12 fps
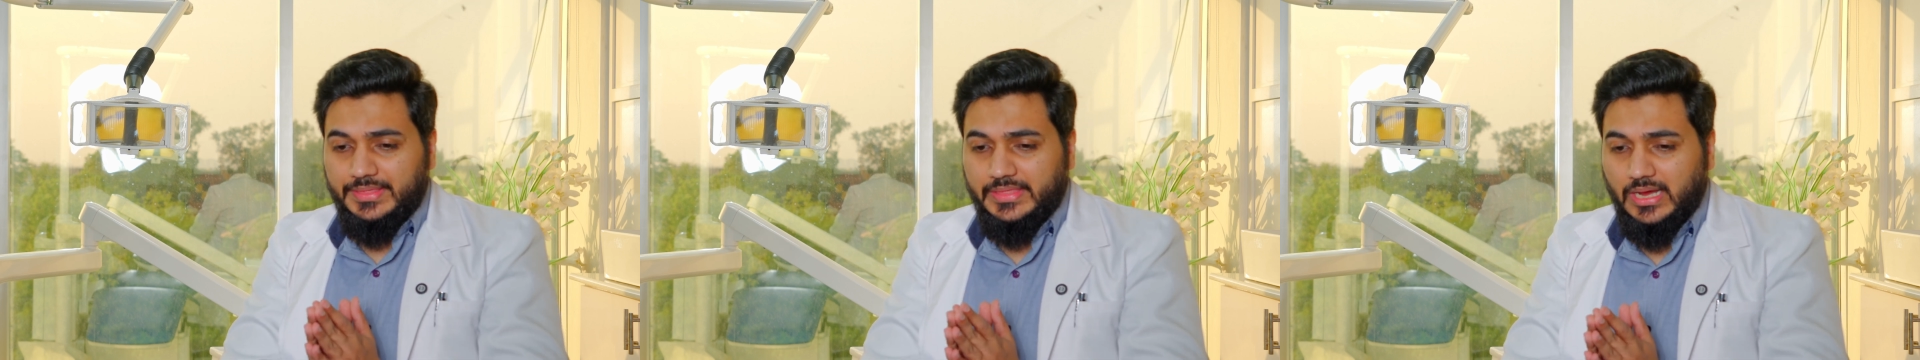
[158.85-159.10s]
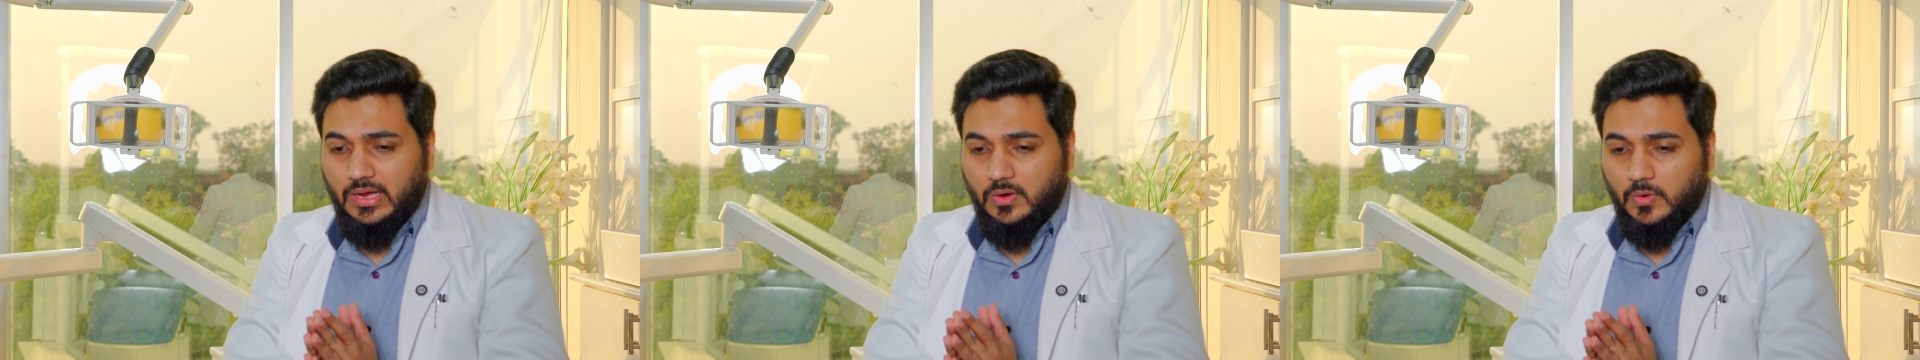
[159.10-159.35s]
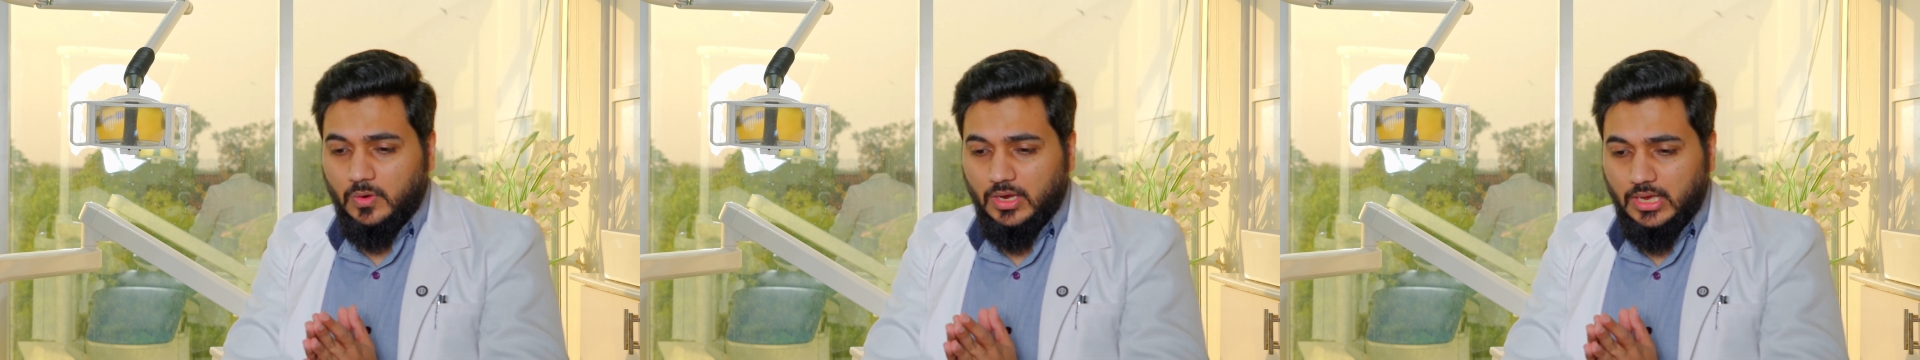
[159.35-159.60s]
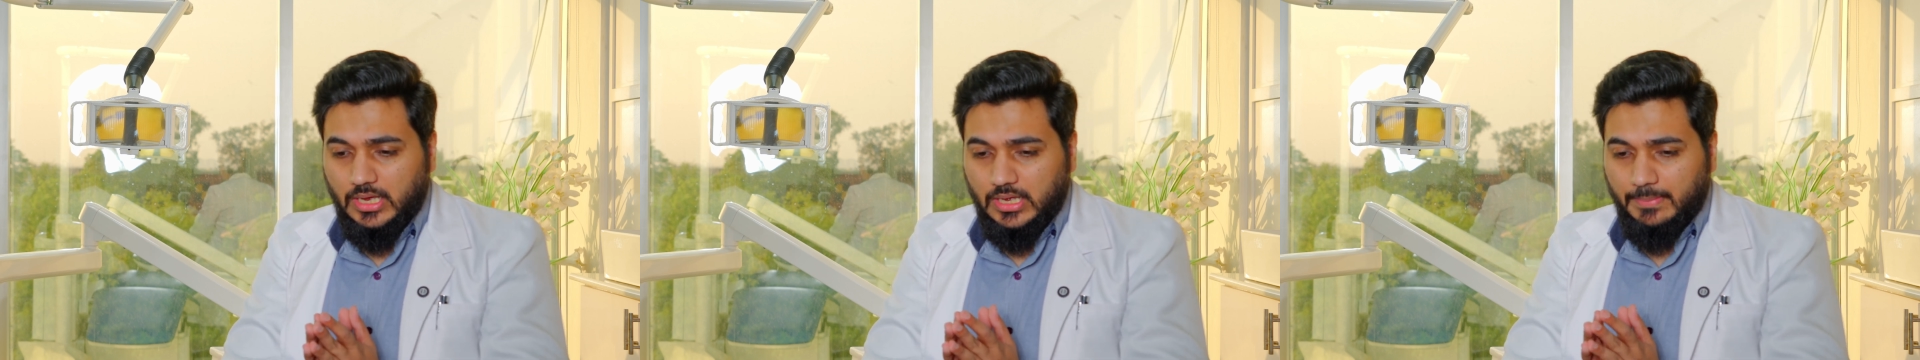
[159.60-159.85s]

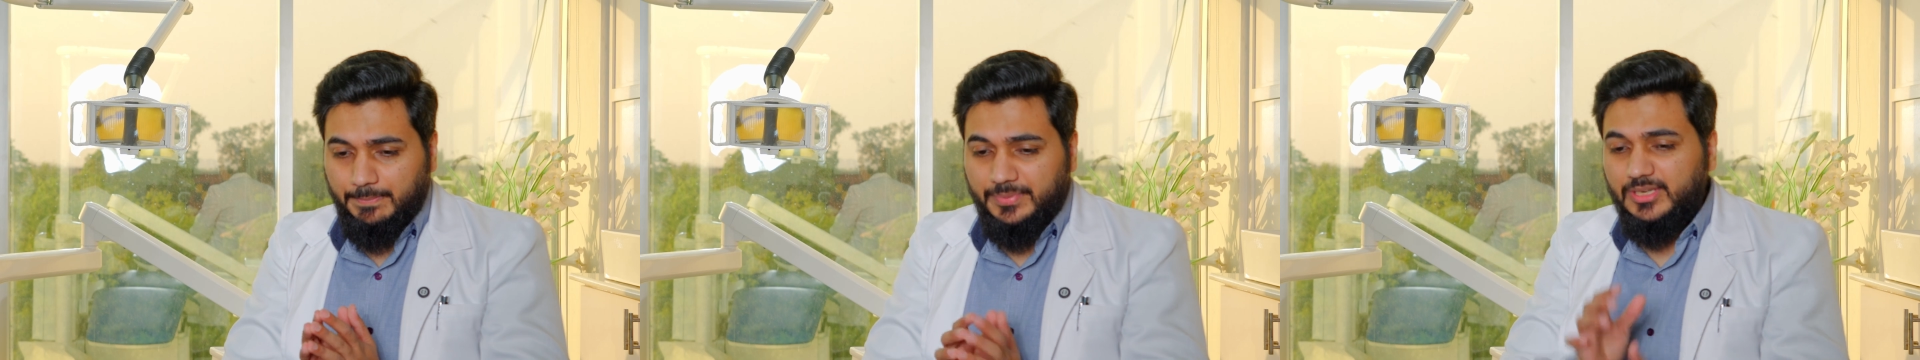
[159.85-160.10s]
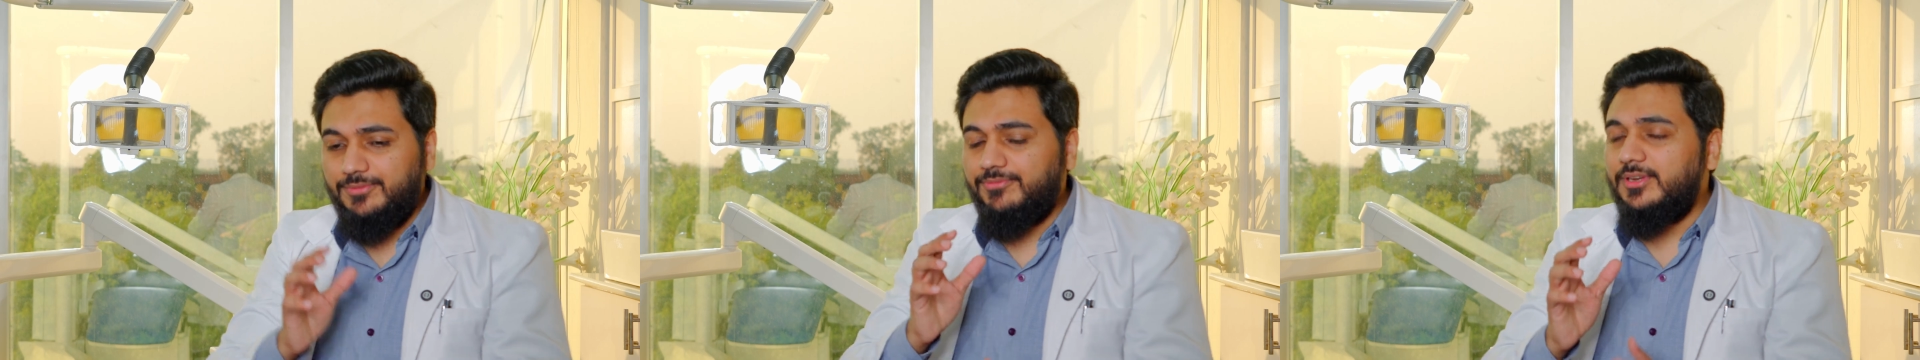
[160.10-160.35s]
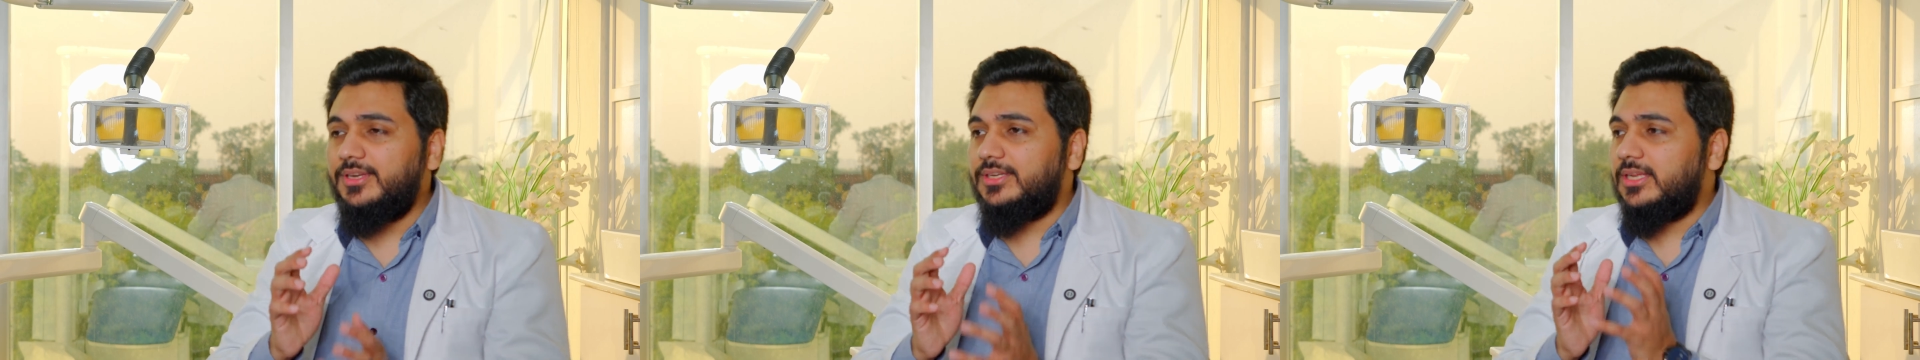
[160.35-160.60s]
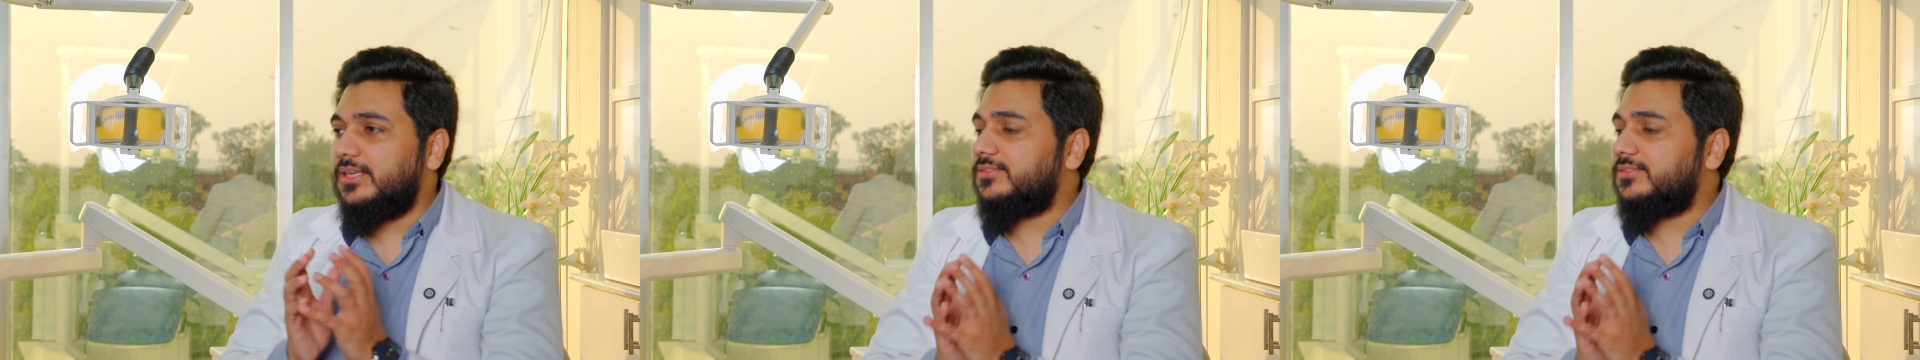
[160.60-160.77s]
Now, briefly tell